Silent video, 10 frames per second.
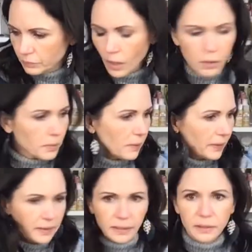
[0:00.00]
oh no, I
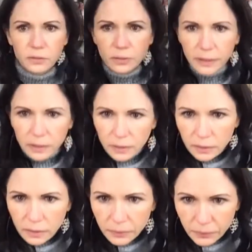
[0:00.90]
think I can do it.
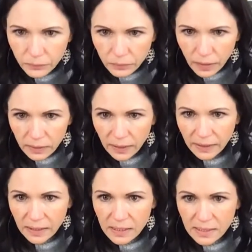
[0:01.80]

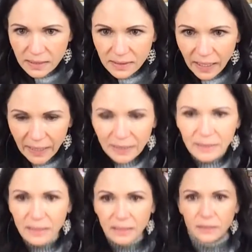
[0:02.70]
Linda says
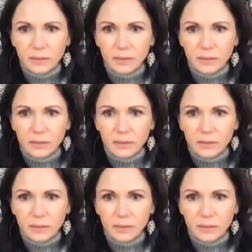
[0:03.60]
candy,